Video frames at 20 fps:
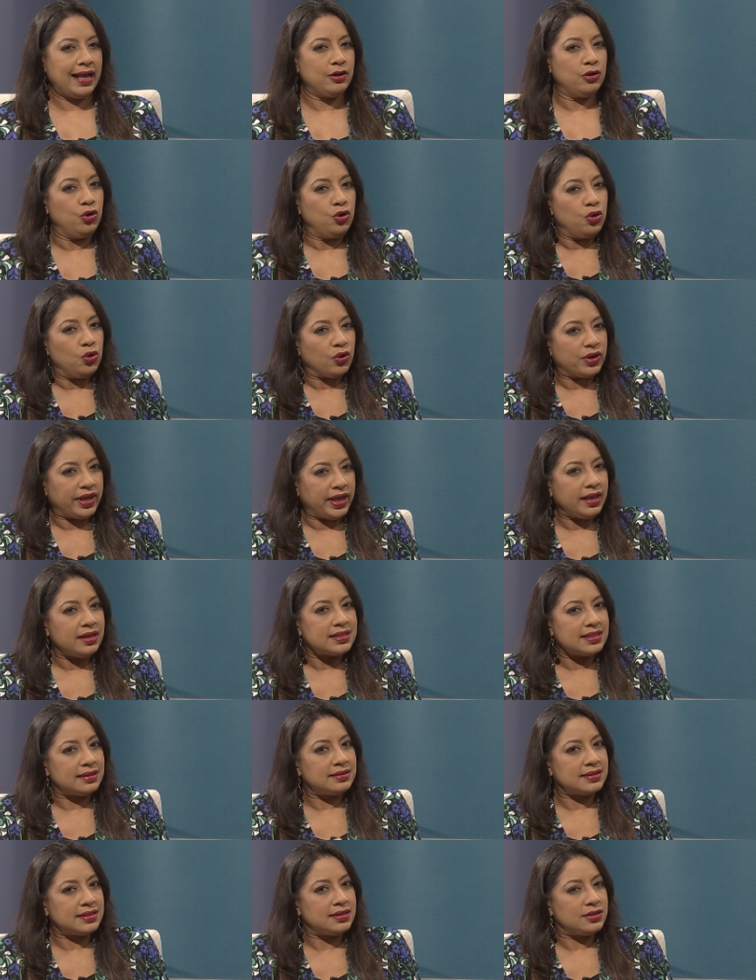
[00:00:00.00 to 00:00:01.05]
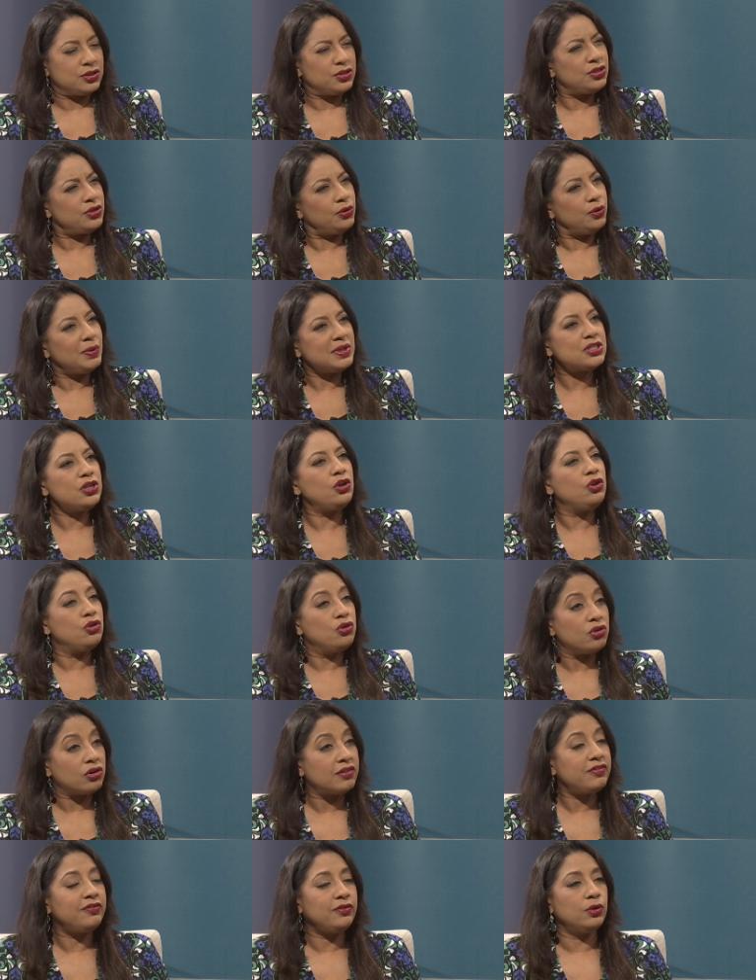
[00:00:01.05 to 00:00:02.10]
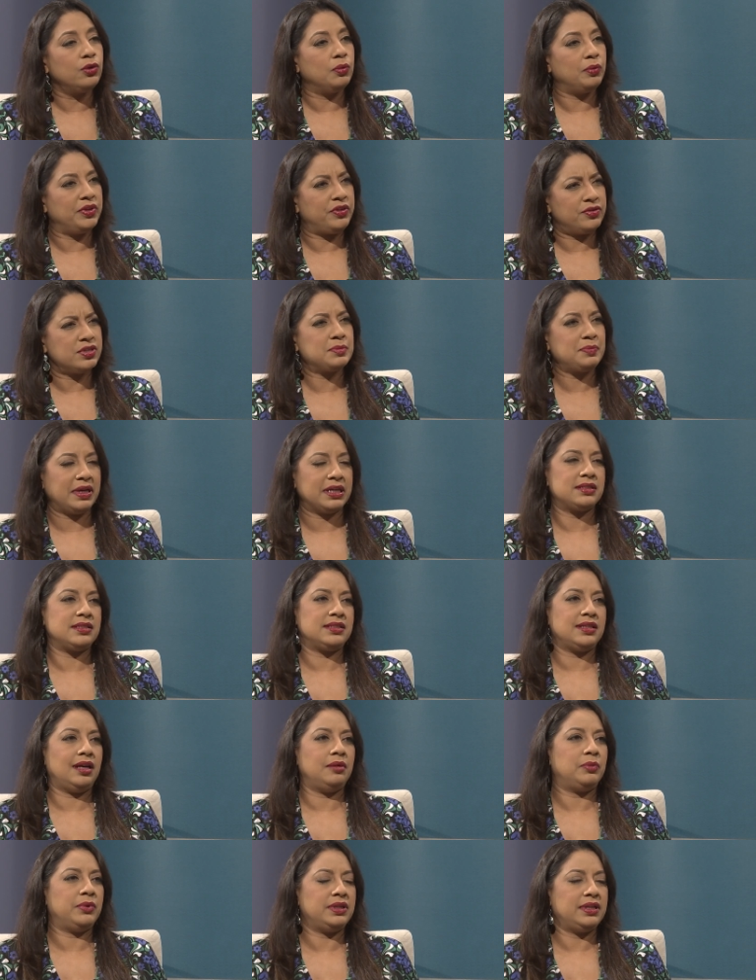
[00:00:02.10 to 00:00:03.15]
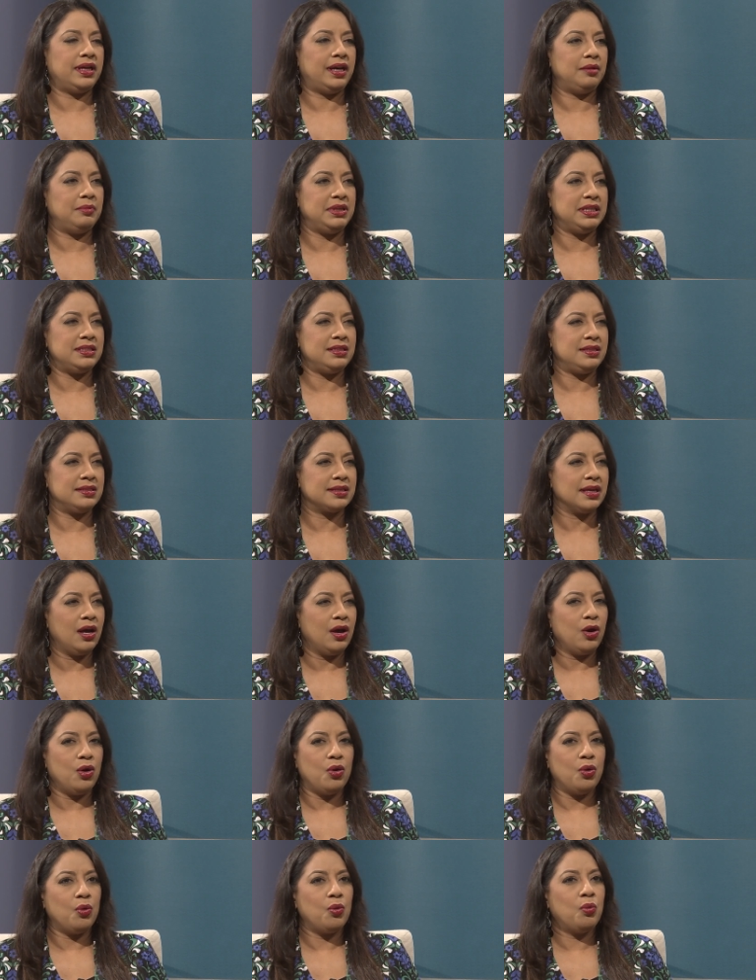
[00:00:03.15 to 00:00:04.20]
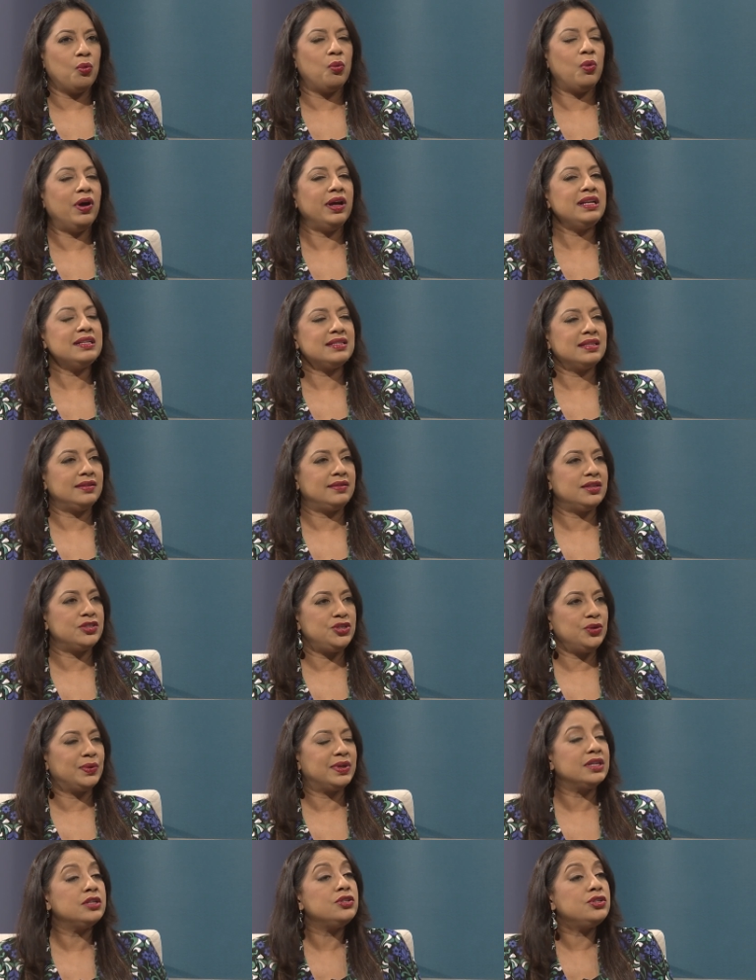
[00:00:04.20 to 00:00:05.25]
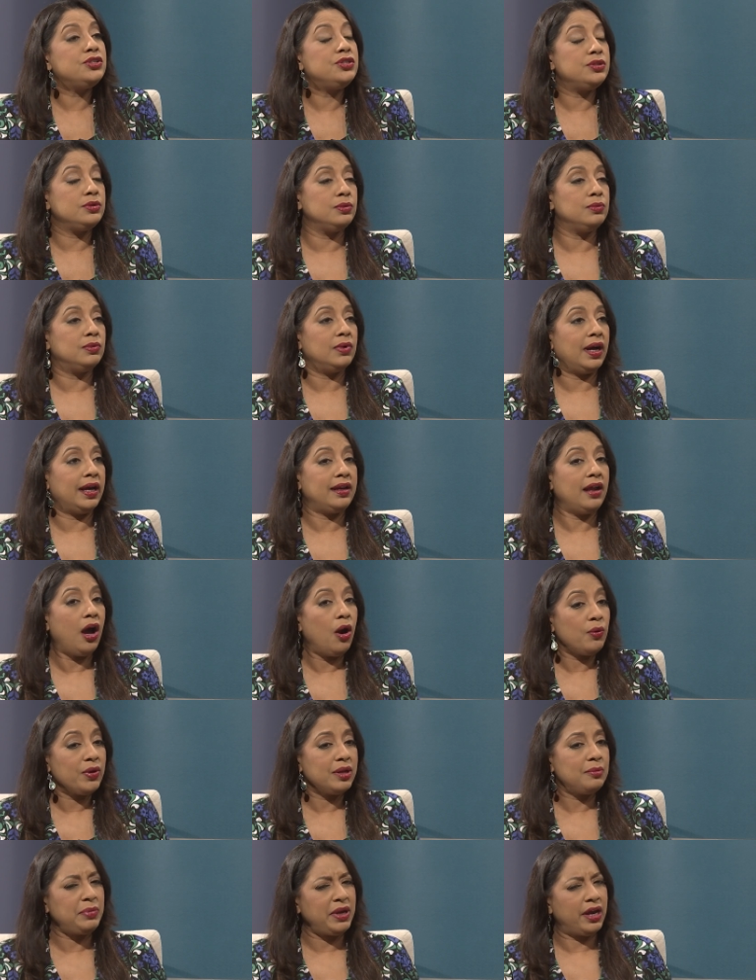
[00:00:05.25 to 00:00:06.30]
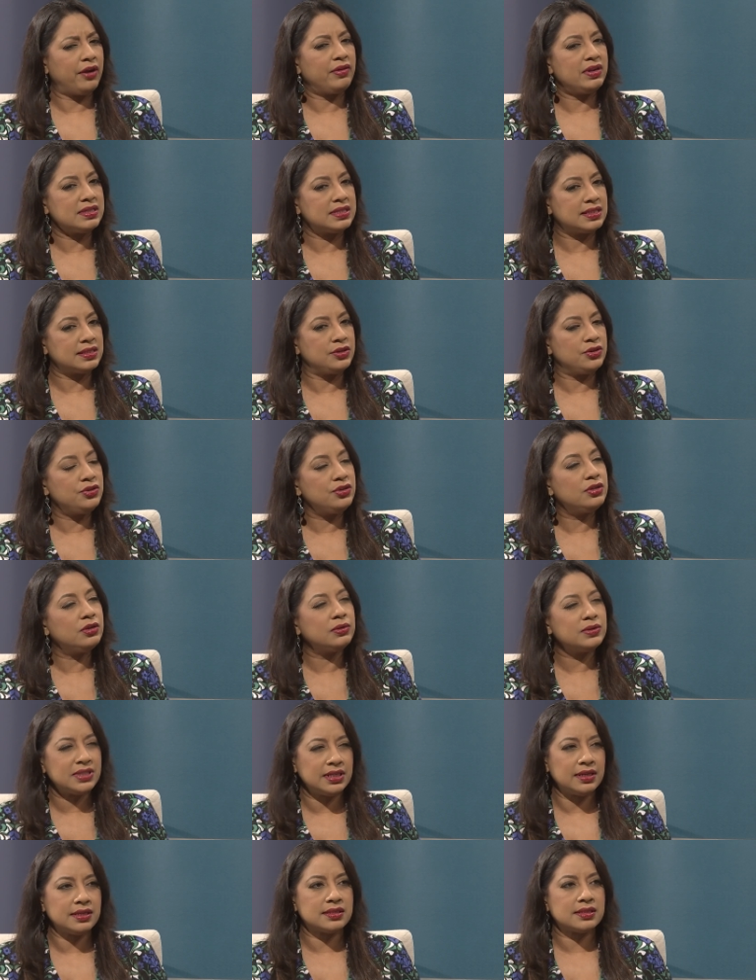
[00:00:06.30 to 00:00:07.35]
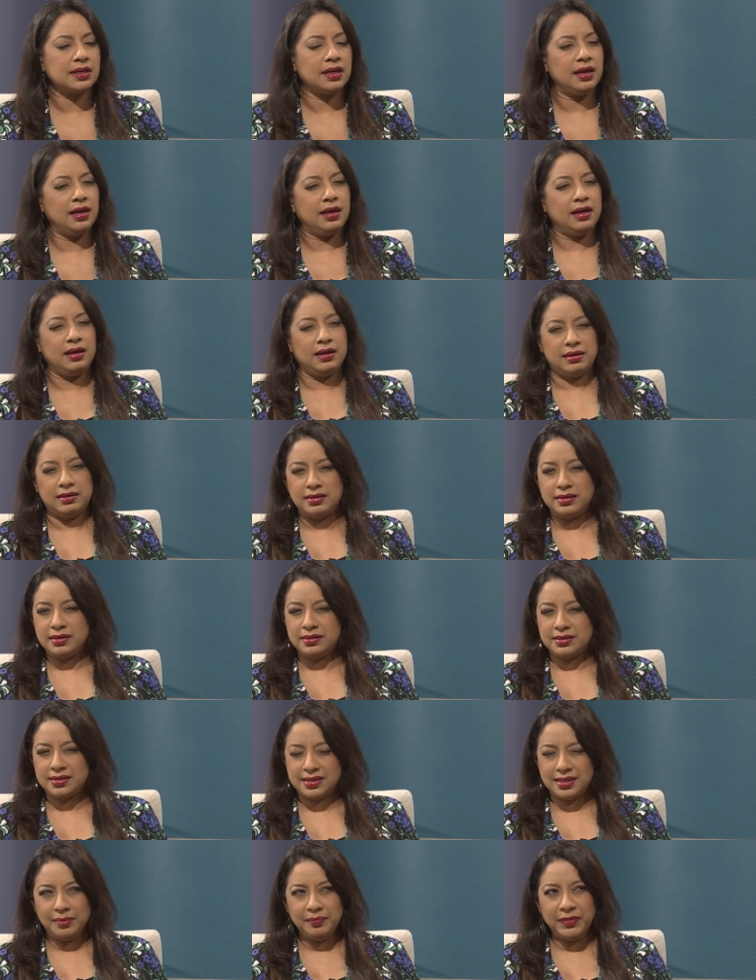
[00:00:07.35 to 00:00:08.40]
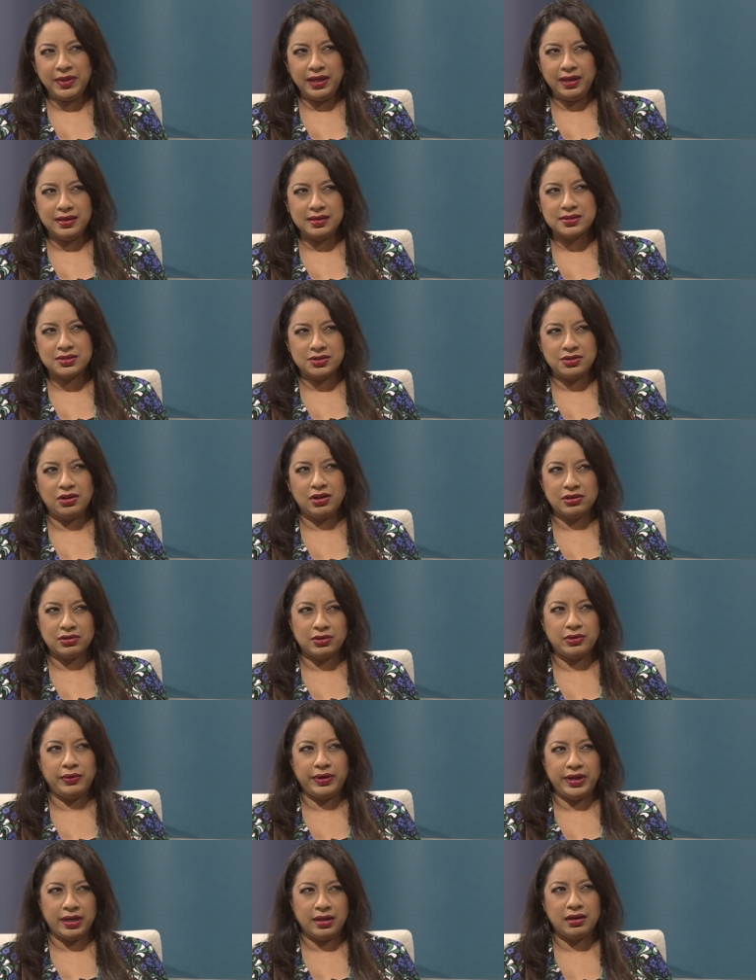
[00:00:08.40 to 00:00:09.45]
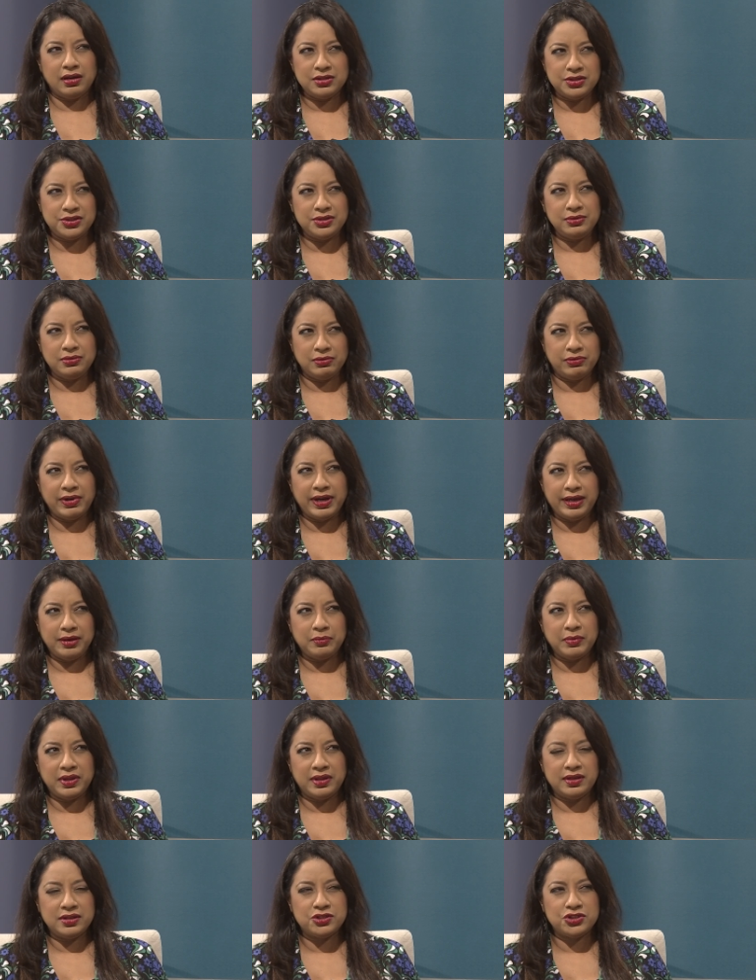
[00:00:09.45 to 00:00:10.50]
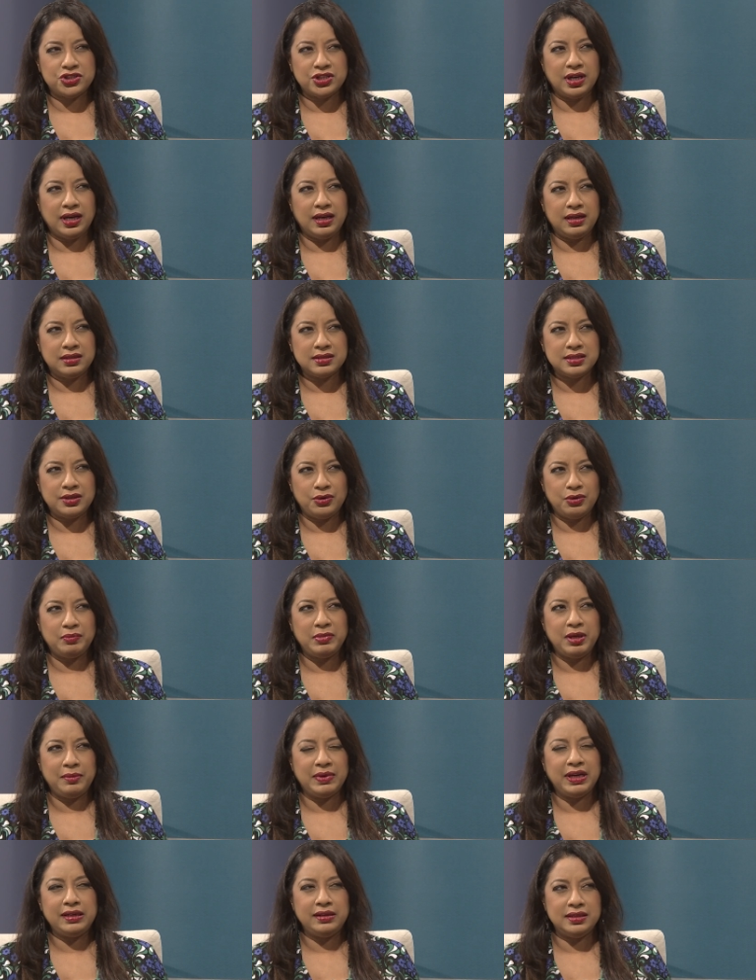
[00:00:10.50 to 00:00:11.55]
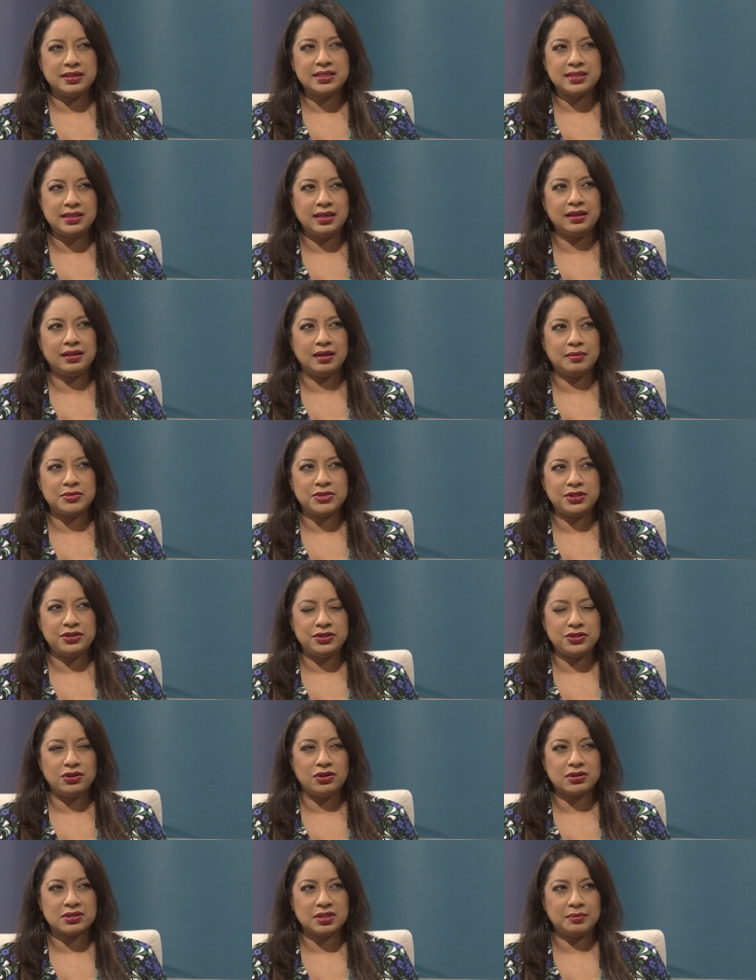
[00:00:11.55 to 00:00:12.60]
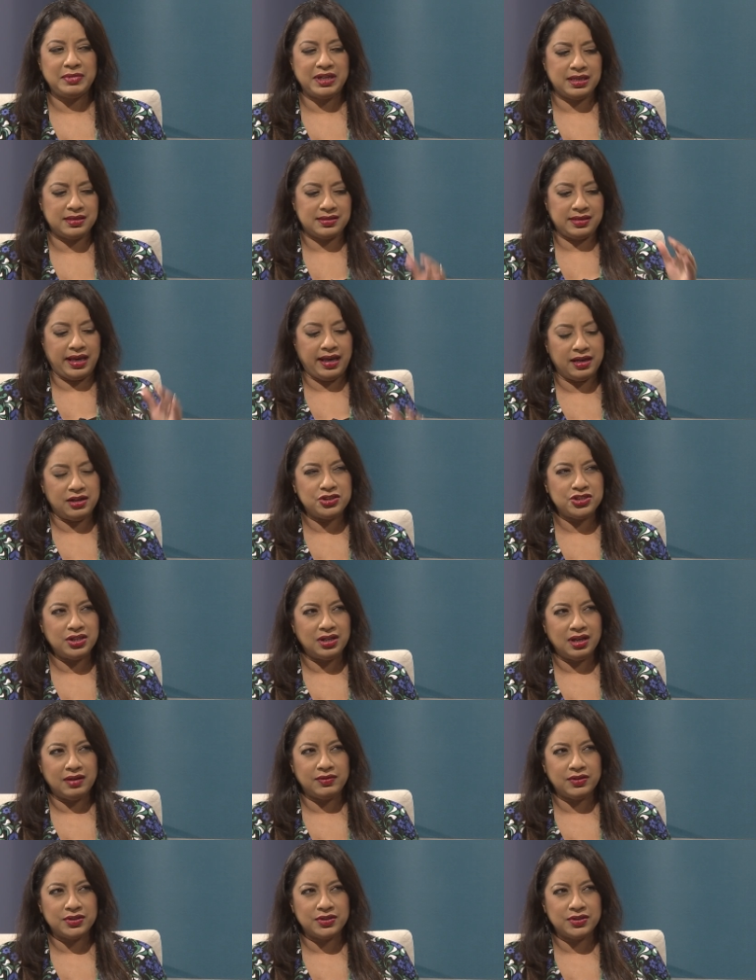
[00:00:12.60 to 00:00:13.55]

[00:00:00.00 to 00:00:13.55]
and looking to, to, to know what to look for with respect to type 1 diabetes. What is it that you can do and how can parents notice something is not going on too right with this child. You know, maybe I need to take them to the doctor because the energy